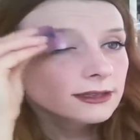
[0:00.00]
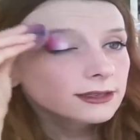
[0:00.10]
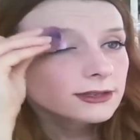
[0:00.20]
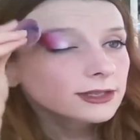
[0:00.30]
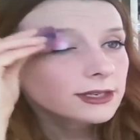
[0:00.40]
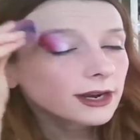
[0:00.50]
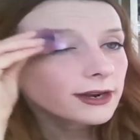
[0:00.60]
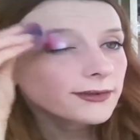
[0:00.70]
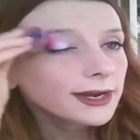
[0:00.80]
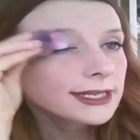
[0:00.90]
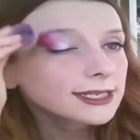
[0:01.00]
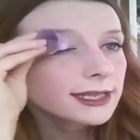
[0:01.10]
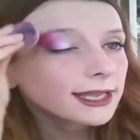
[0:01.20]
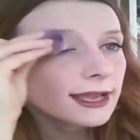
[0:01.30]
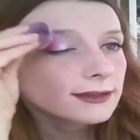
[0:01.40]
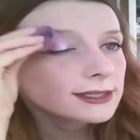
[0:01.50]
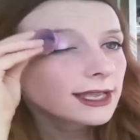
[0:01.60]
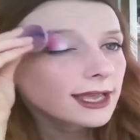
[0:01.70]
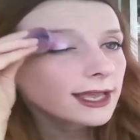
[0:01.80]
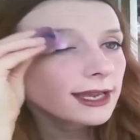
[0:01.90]
So the dark red is on the
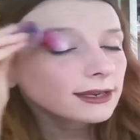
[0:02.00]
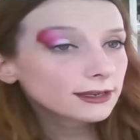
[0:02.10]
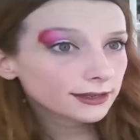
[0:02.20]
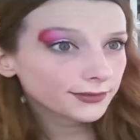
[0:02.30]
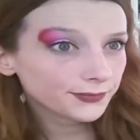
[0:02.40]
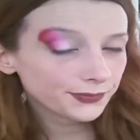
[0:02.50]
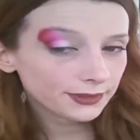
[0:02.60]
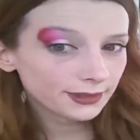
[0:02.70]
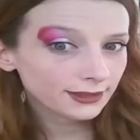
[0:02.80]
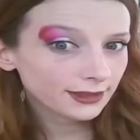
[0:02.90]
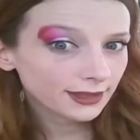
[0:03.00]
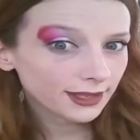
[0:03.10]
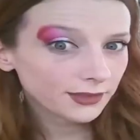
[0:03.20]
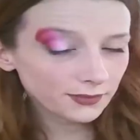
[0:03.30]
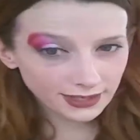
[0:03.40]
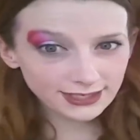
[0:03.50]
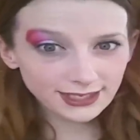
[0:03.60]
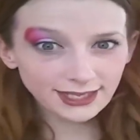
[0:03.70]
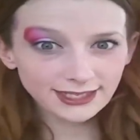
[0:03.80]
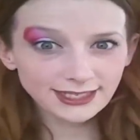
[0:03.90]
outside and the white is
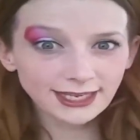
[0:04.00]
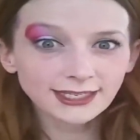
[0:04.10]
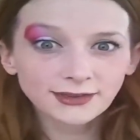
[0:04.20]
on the inside.